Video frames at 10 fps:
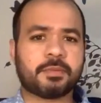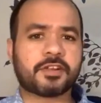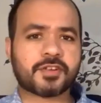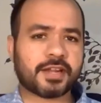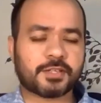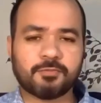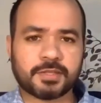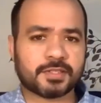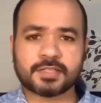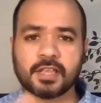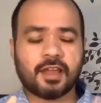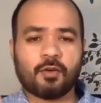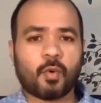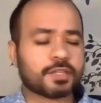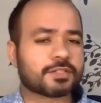interactive methods?
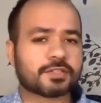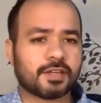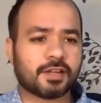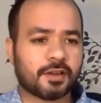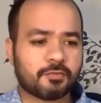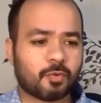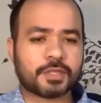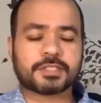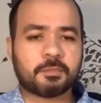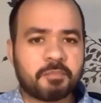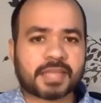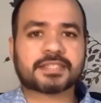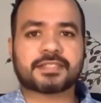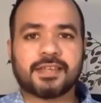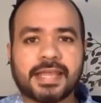What is the
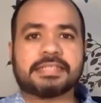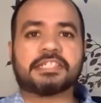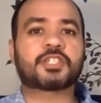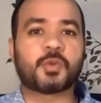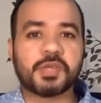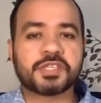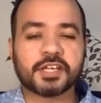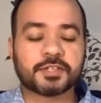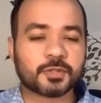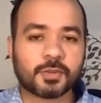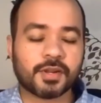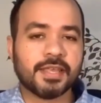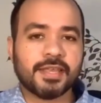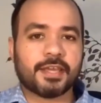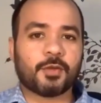best latest quizzing tool?
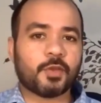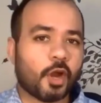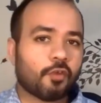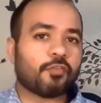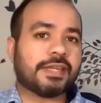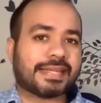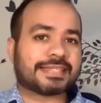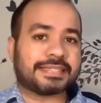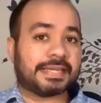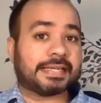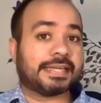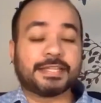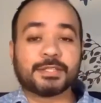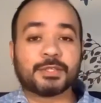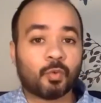We often get stuck
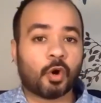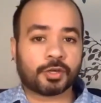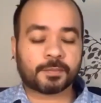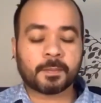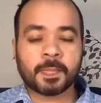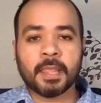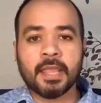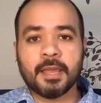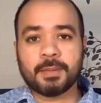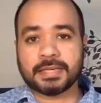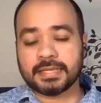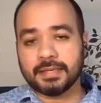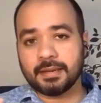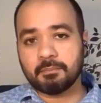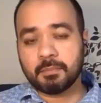in the what, but
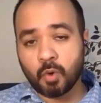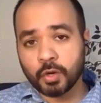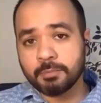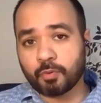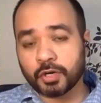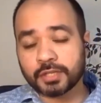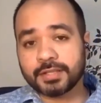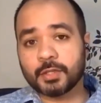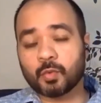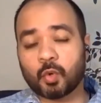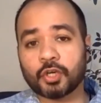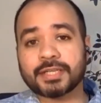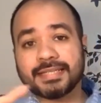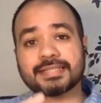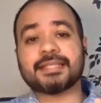more important than the what
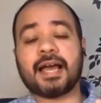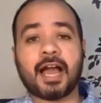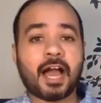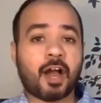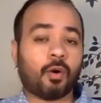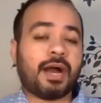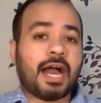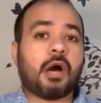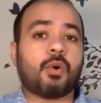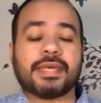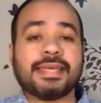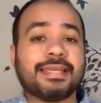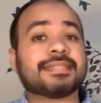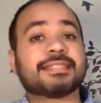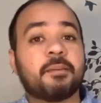is the how. How
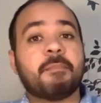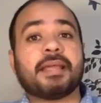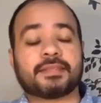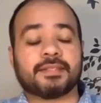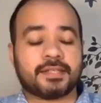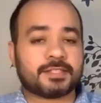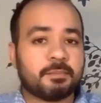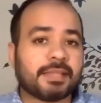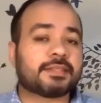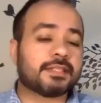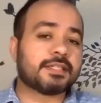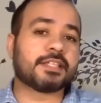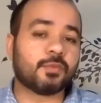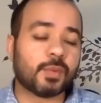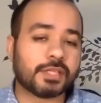is the methods
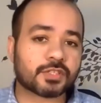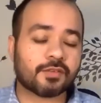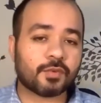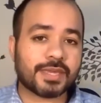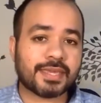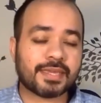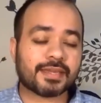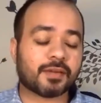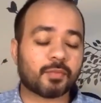in which we